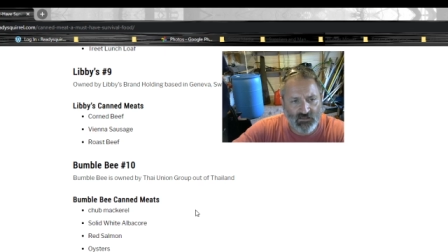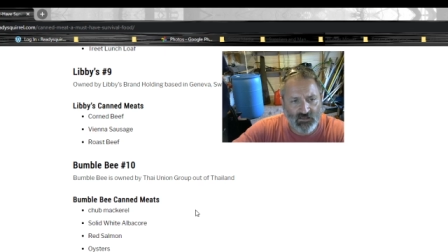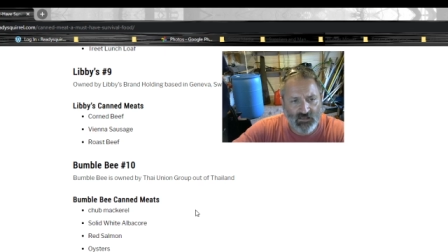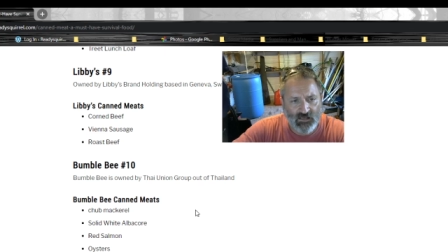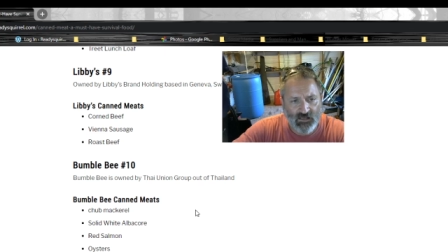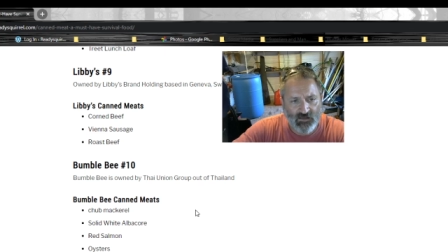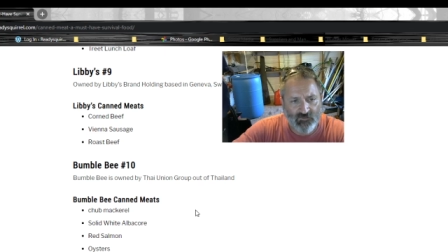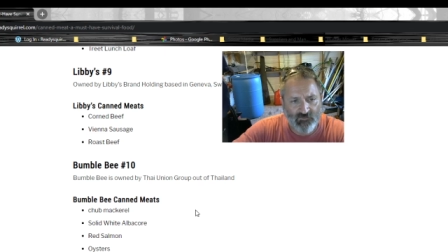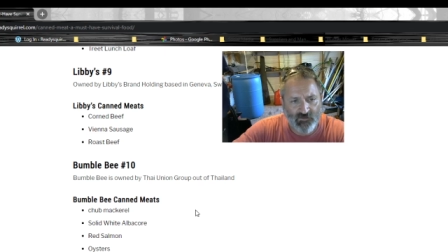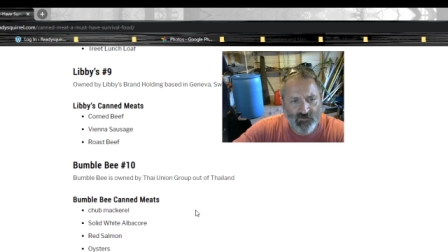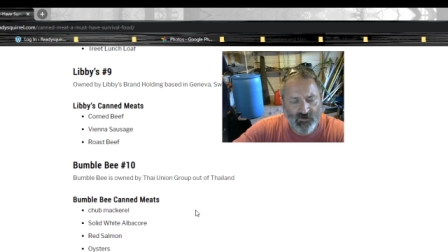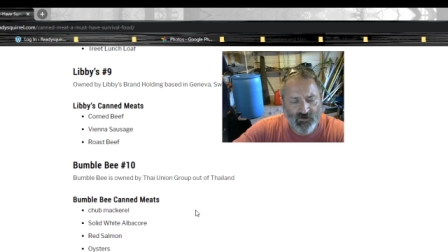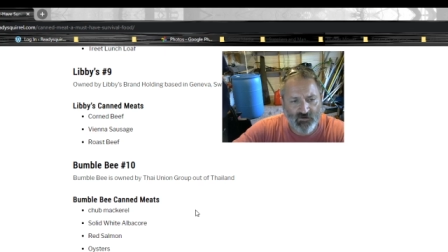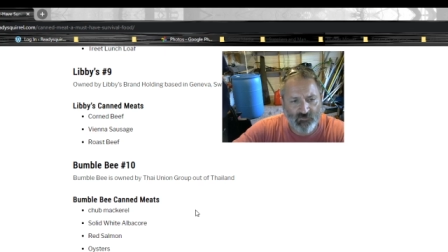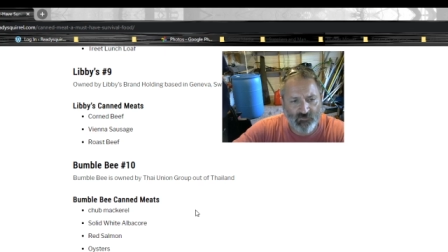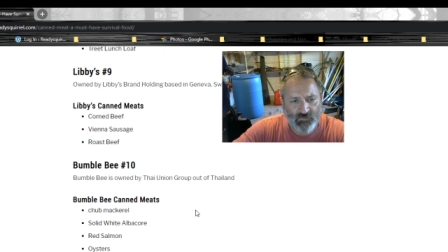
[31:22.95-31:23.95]
Uh,
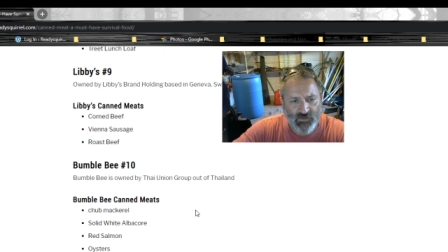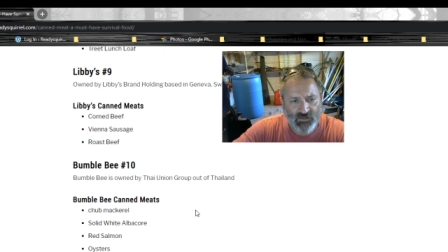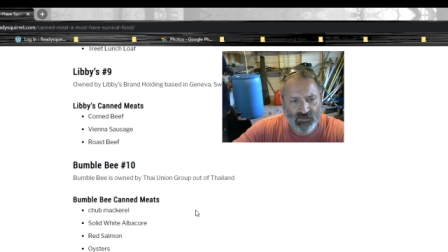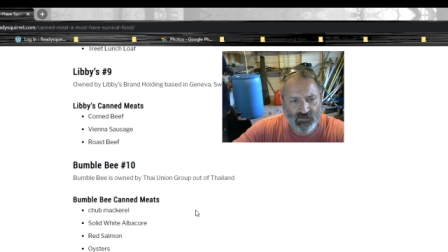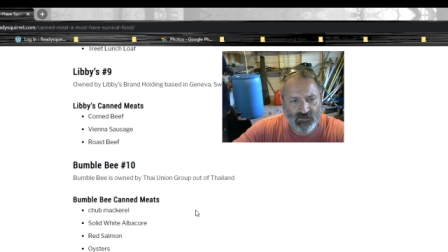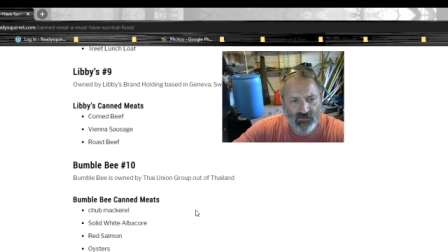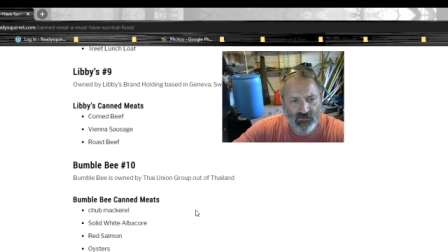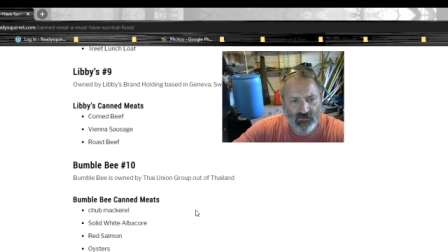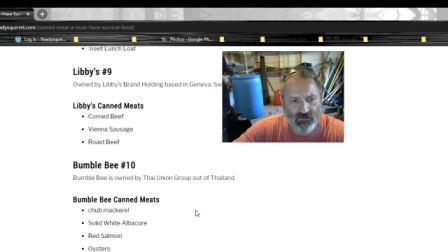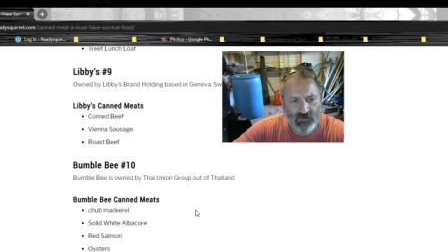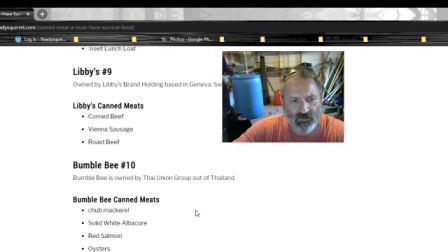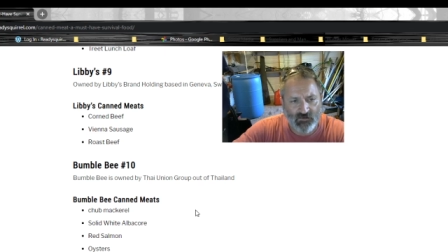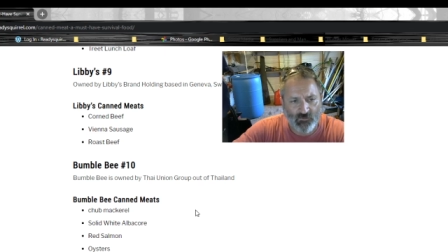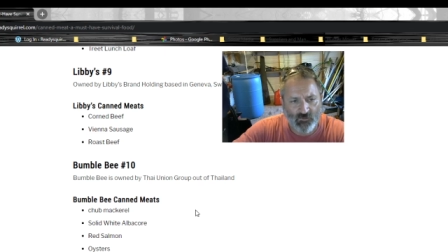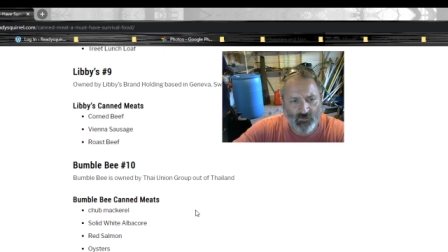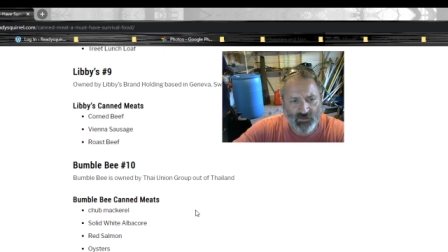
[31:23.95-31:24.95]
they're big
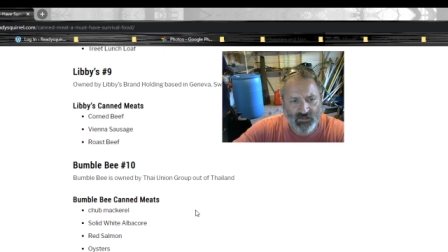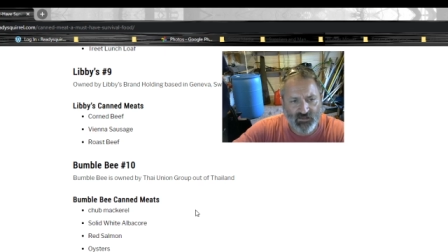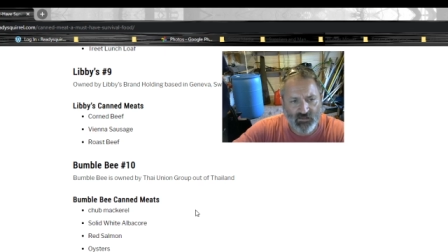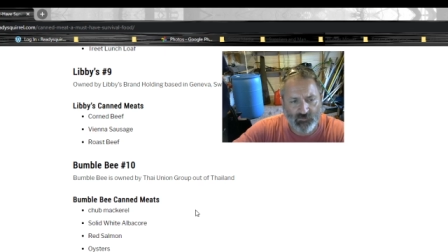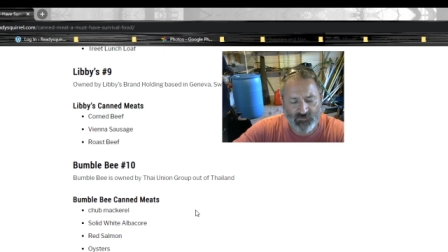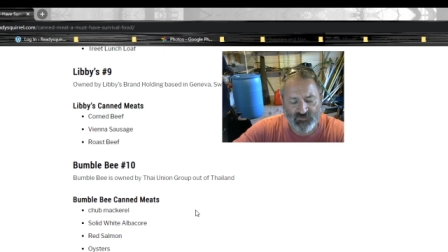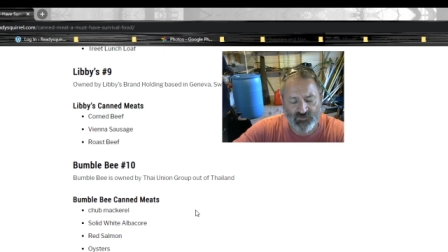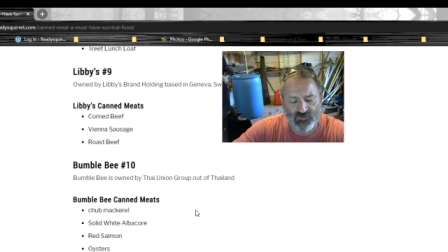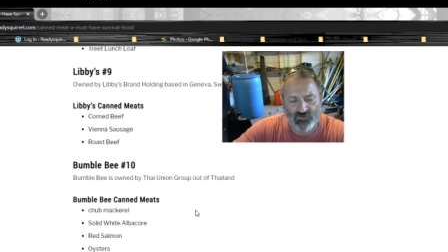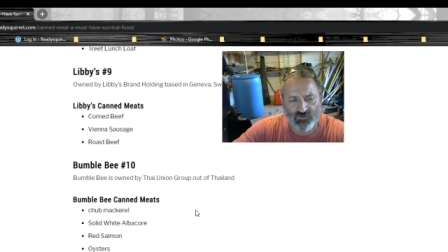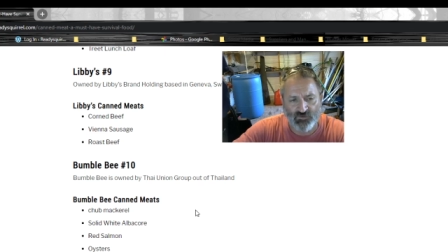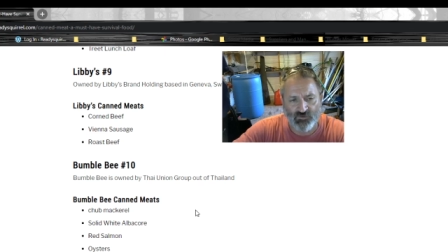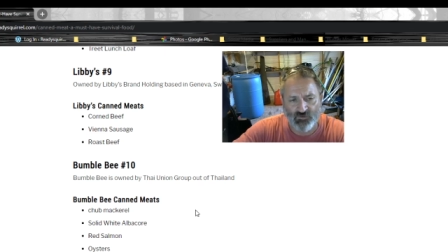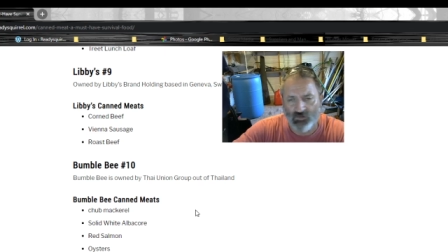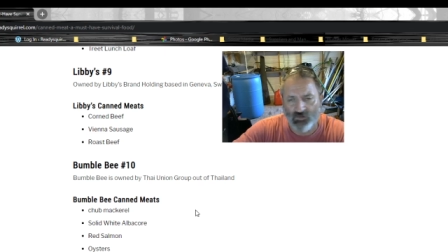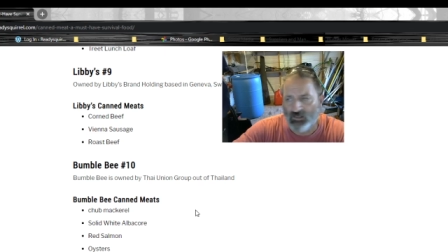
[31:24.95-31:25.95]
uh, when it comes
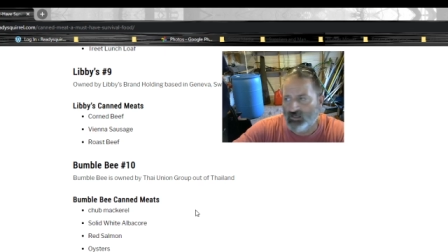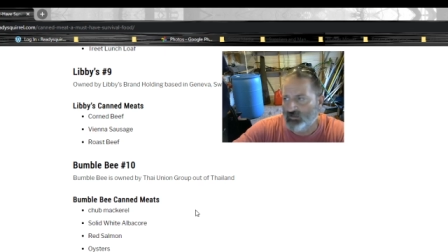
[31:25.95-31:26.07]
to uh,